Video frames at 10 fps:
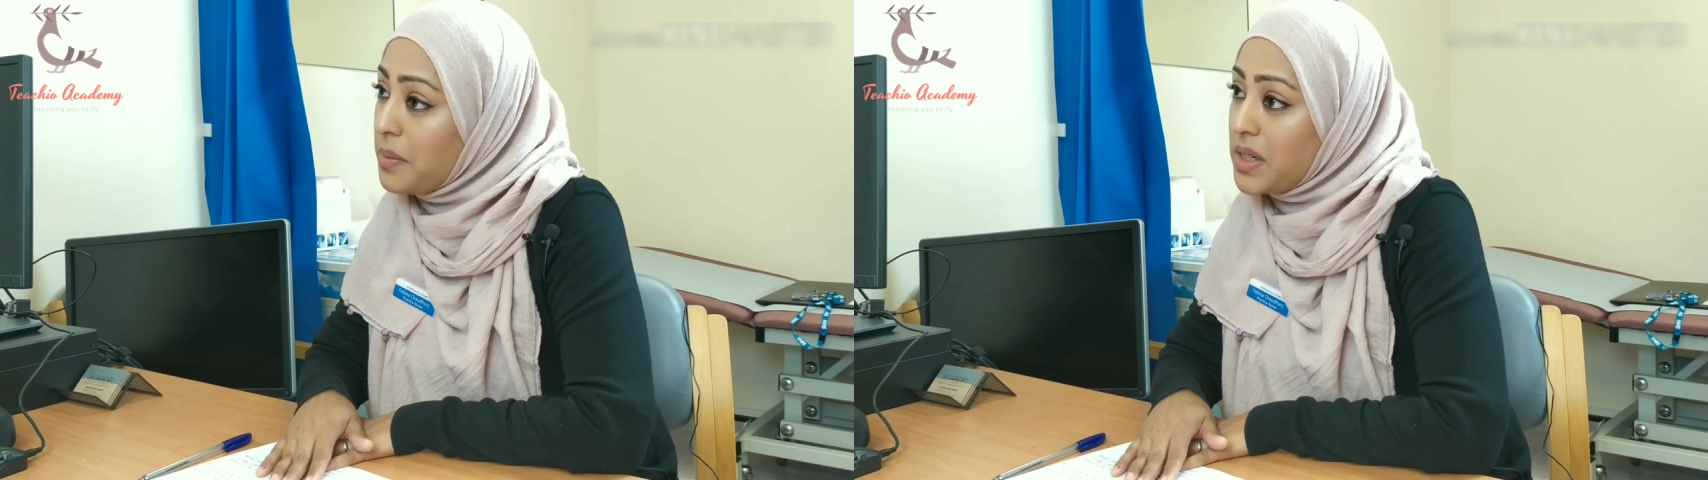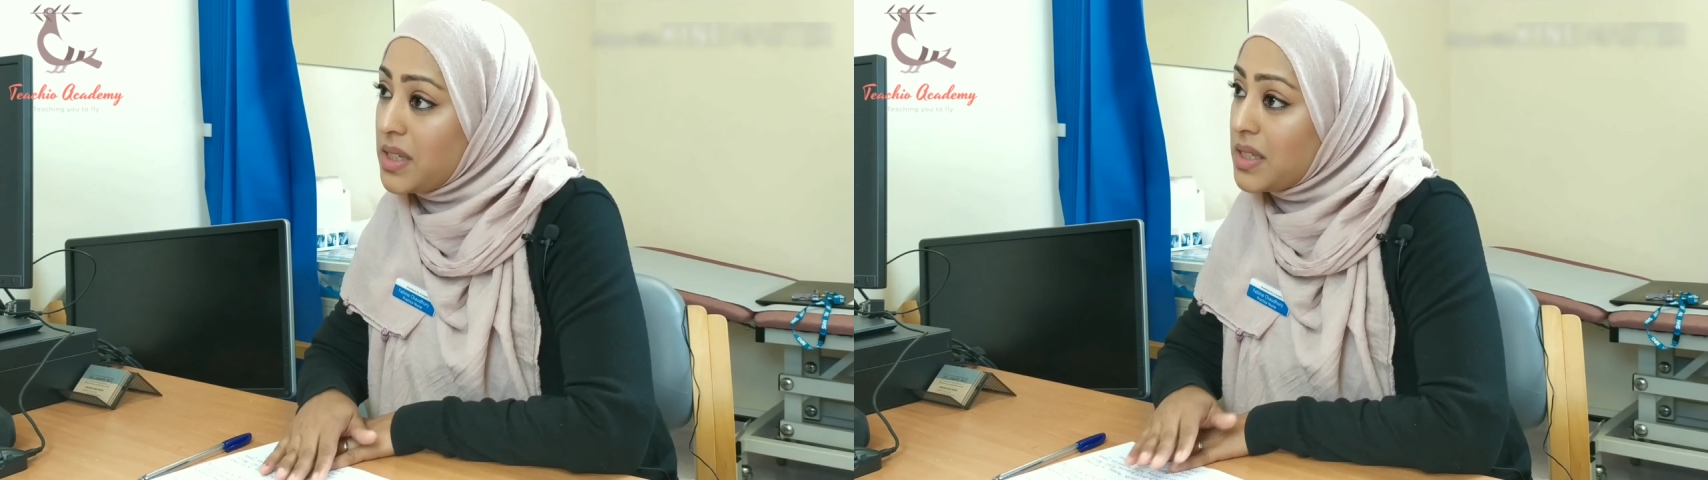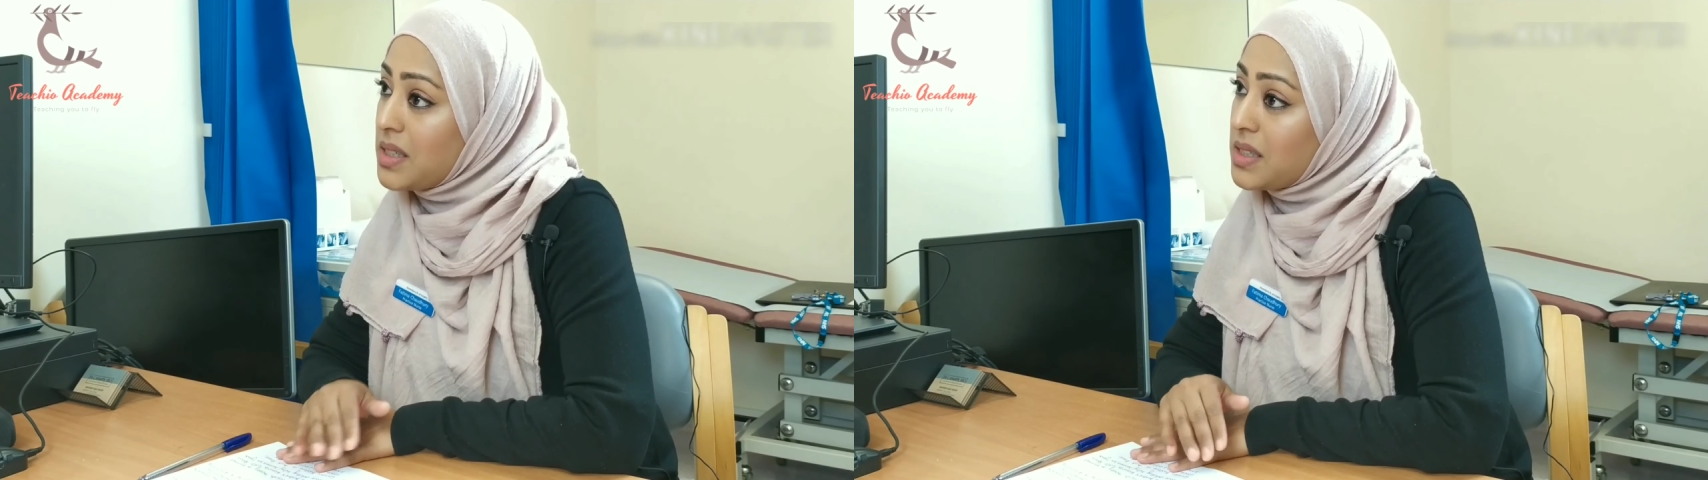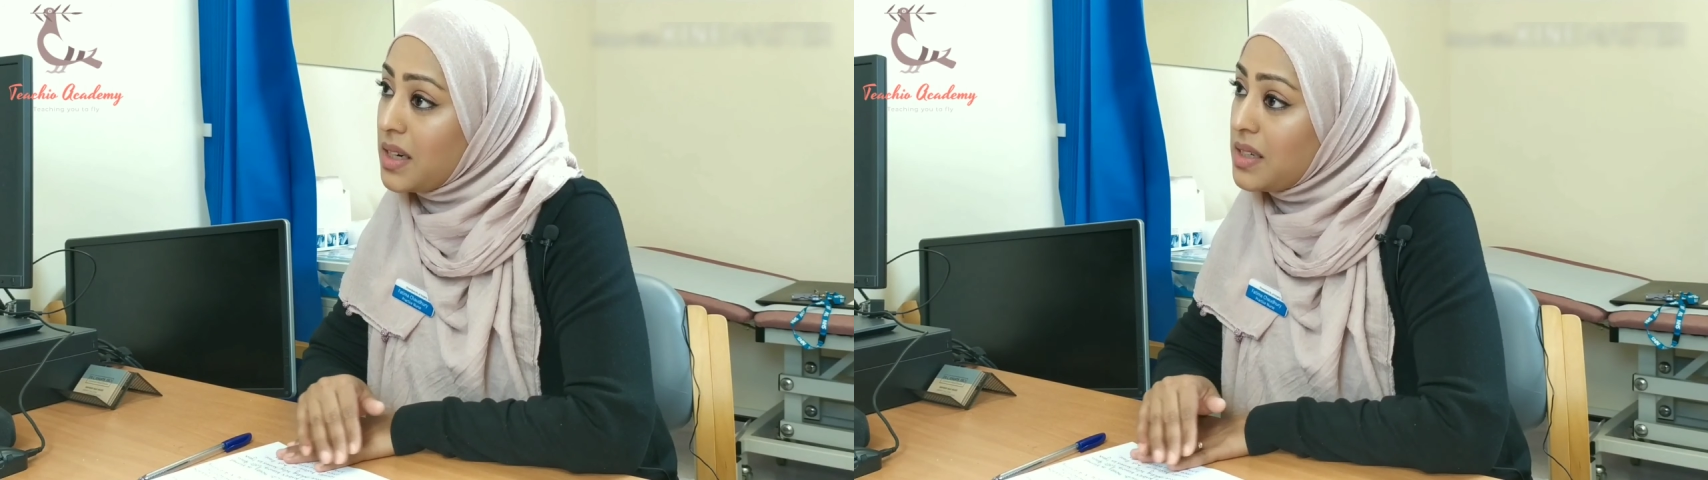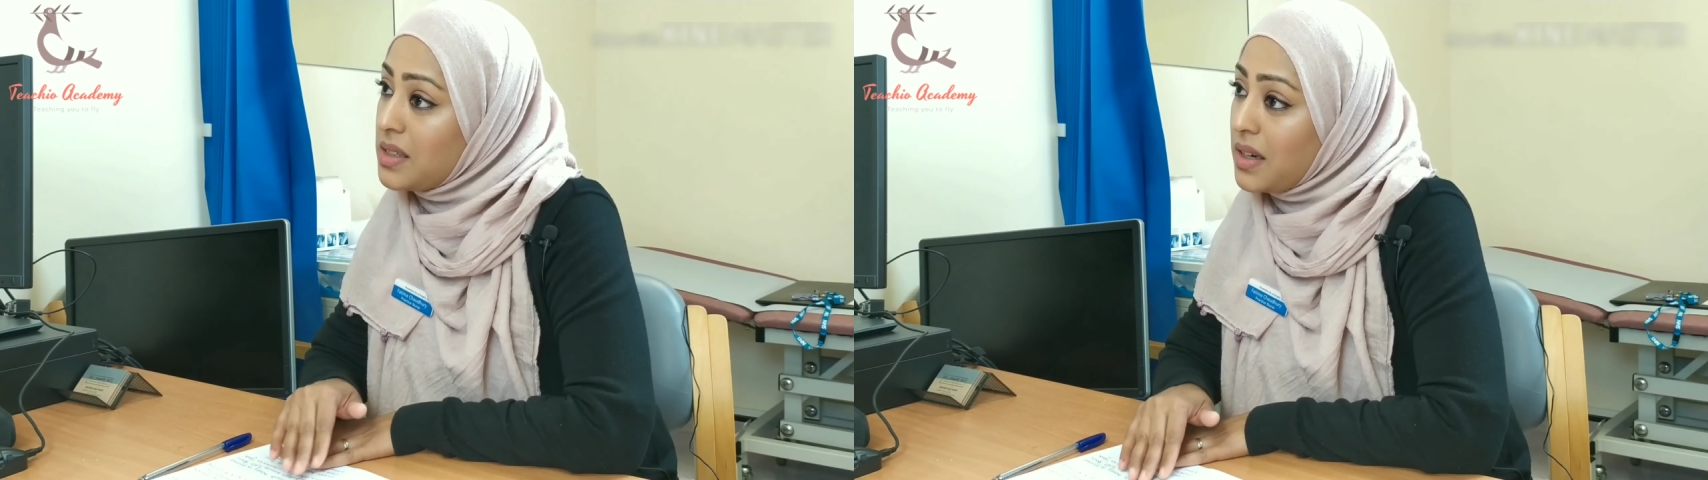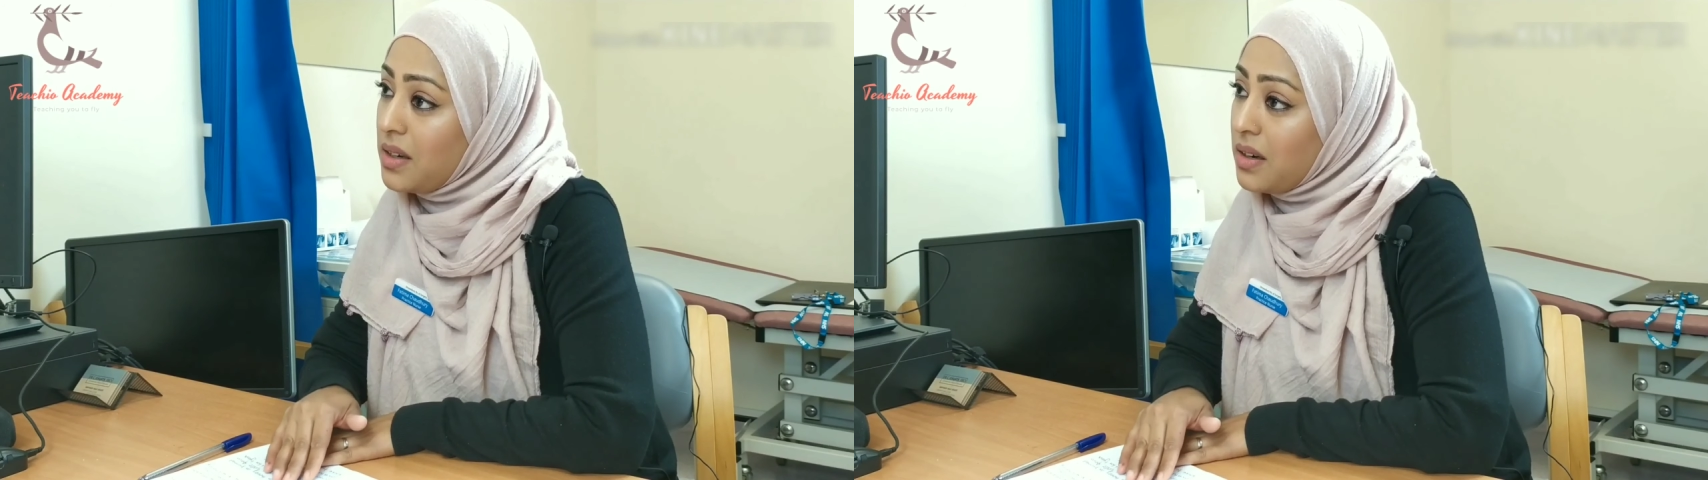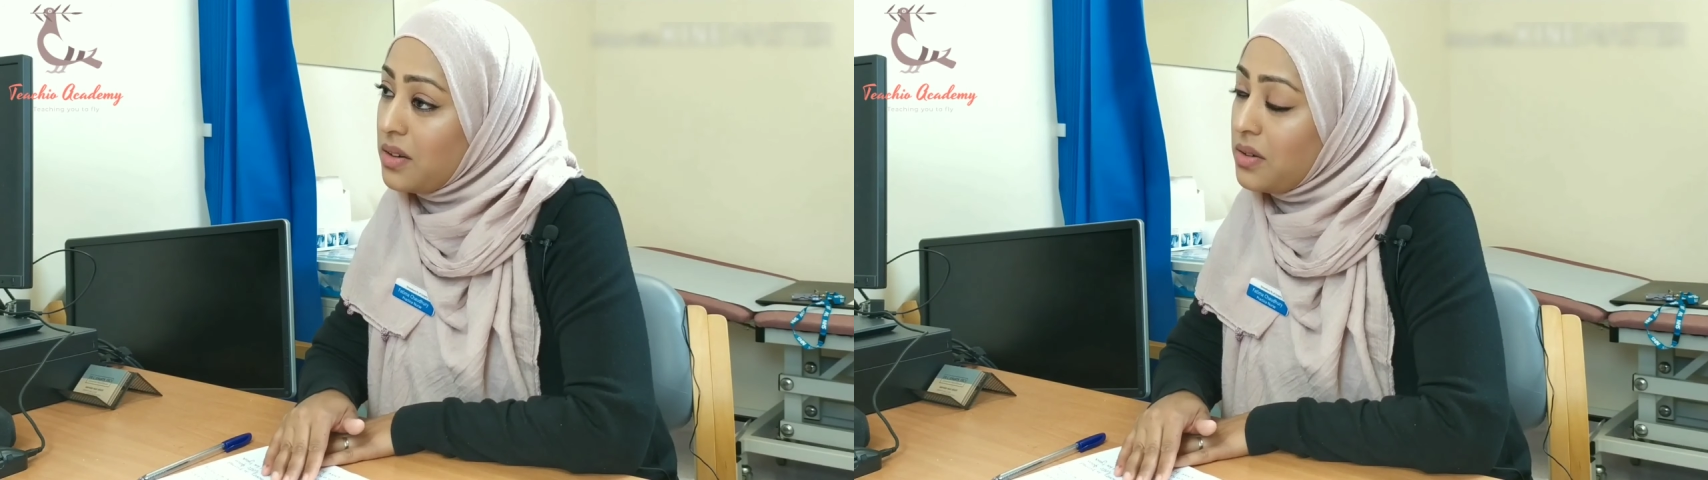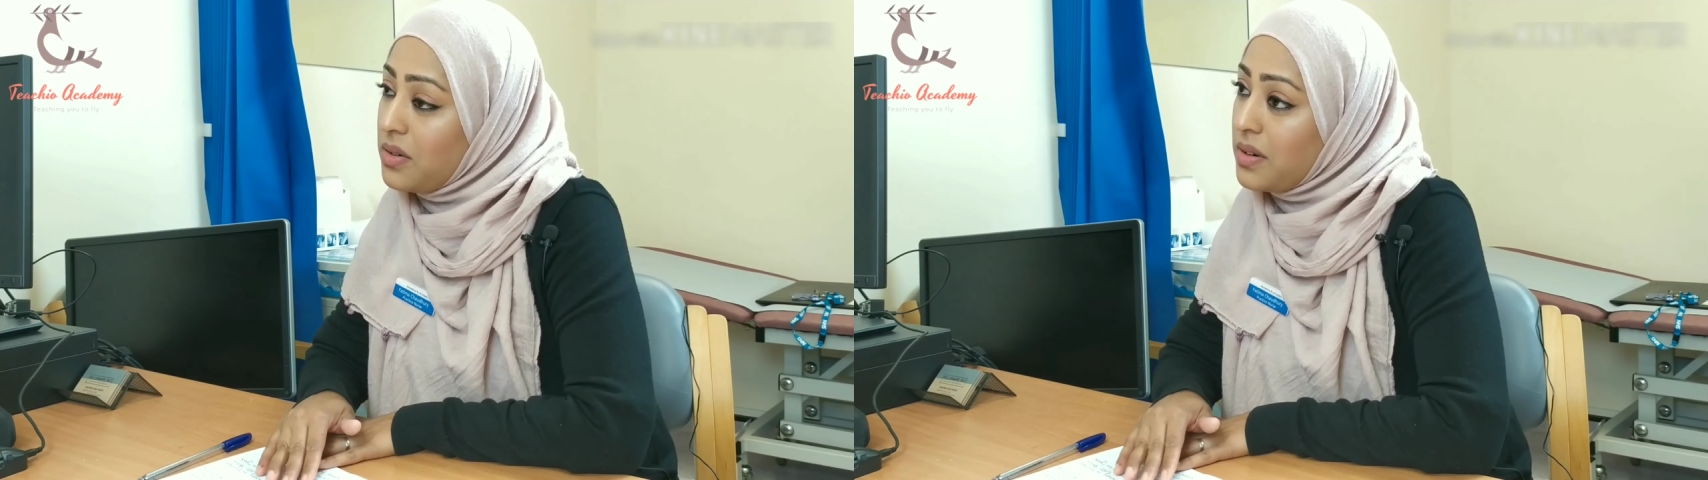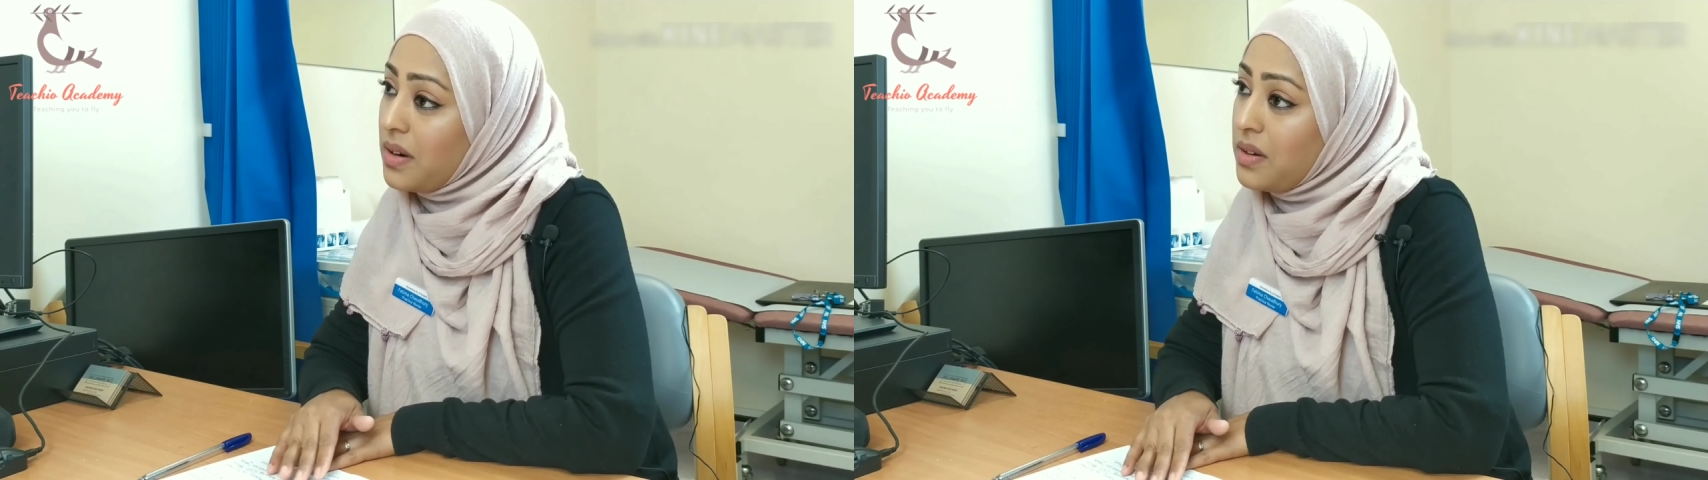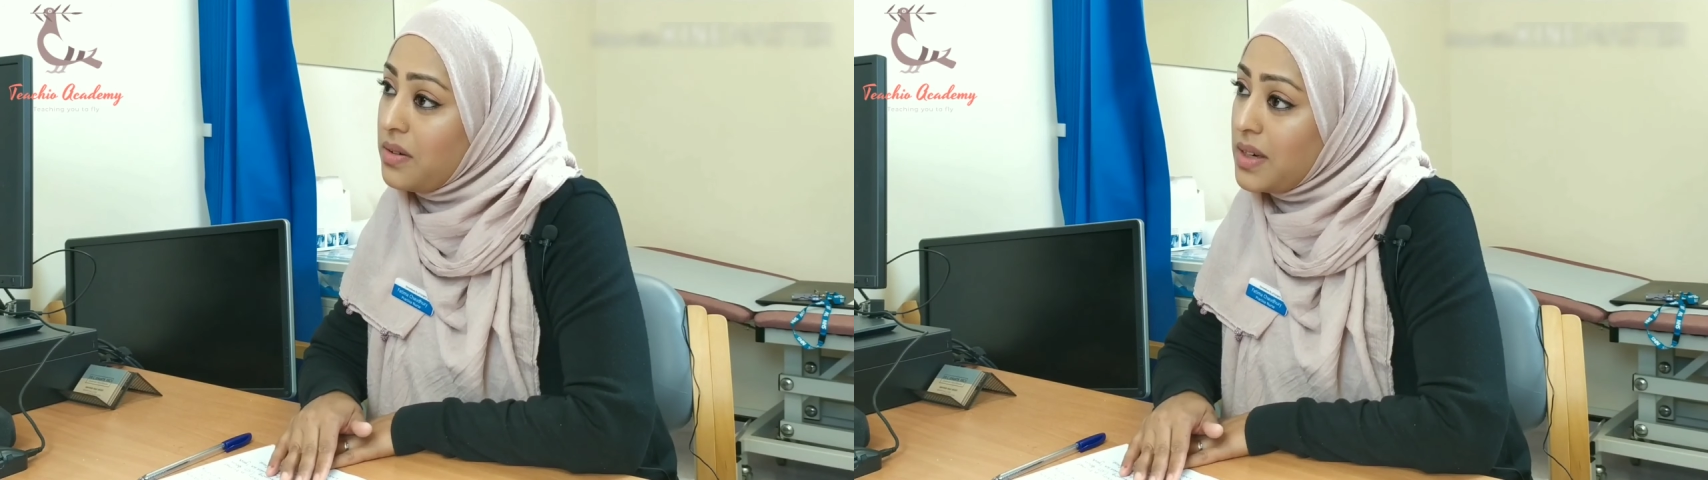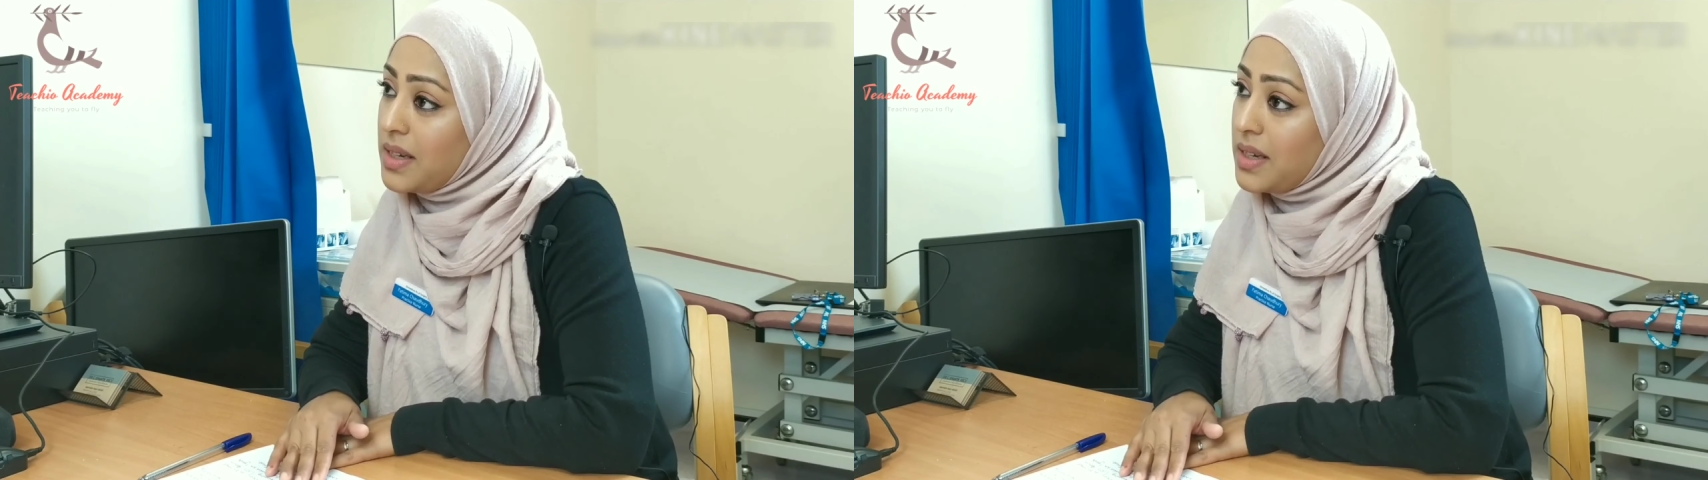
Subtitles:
how much exercise are you